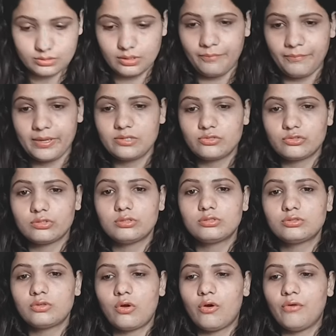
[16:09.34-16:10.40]

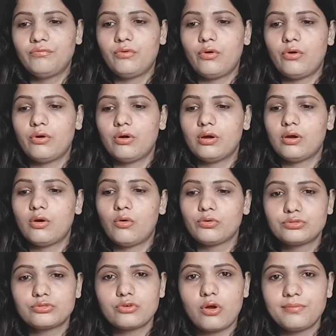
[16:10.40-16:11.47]
pictures of
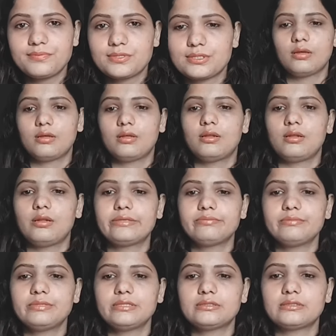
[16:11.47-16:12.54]
autotrophs. Let me
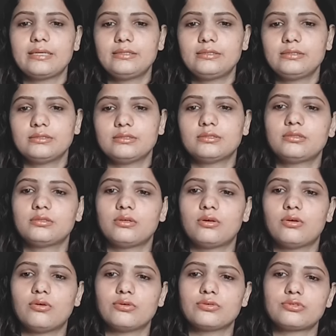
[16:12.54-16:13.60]
write here
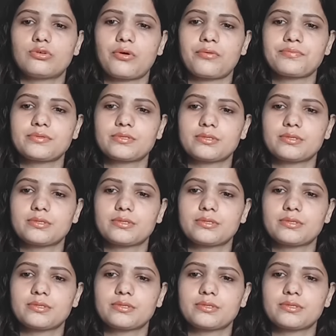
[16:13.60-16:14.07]
autotrophs.